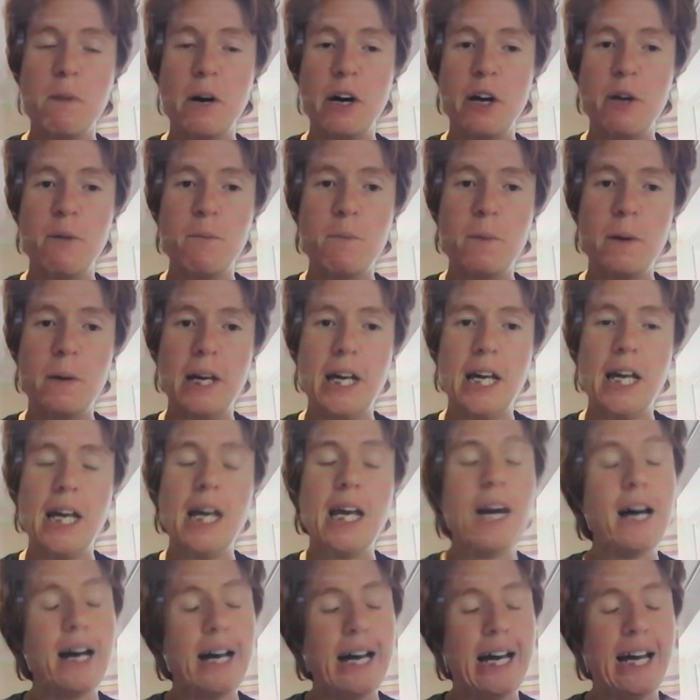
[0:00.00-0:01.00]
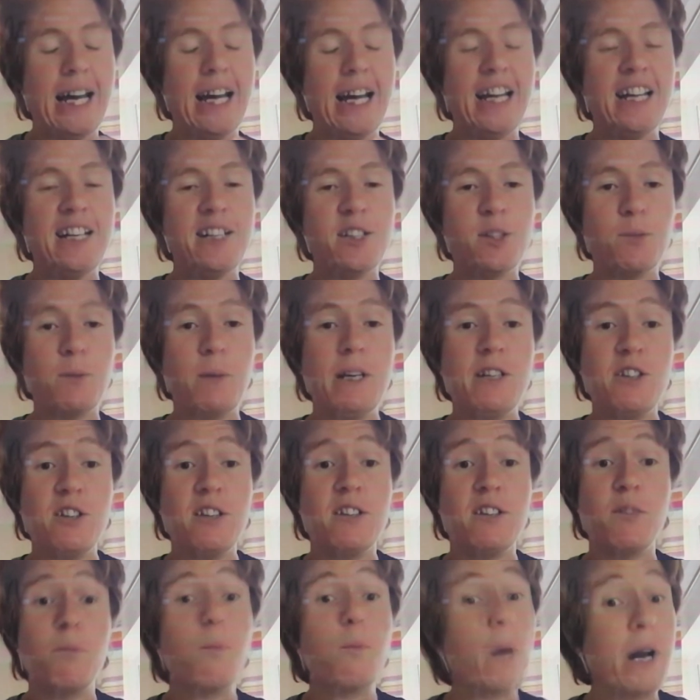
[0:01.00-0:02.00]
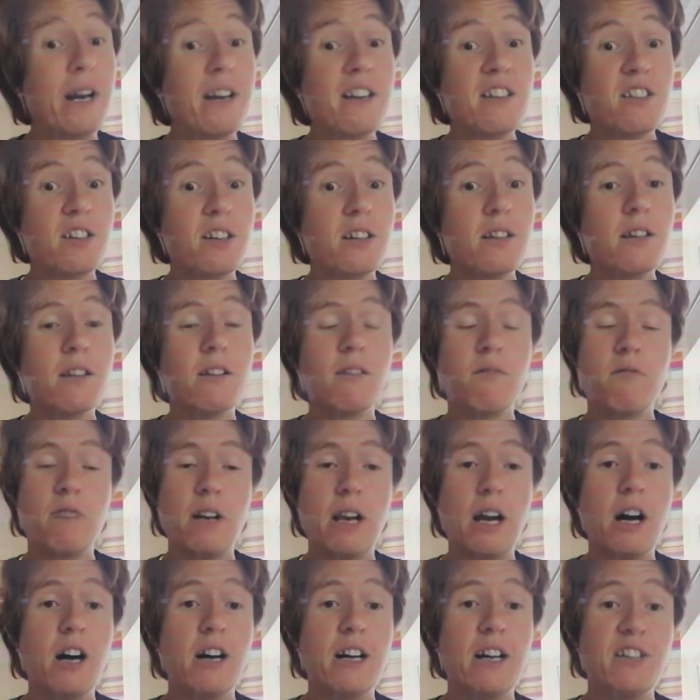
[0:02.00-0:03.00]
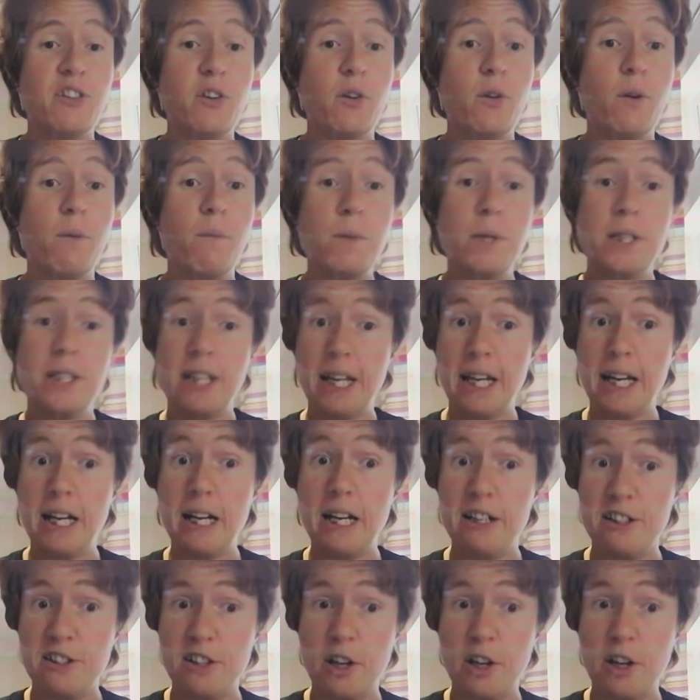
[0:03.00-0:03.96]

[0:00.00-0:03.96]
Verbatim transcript: might be a species of predator that relies on a particular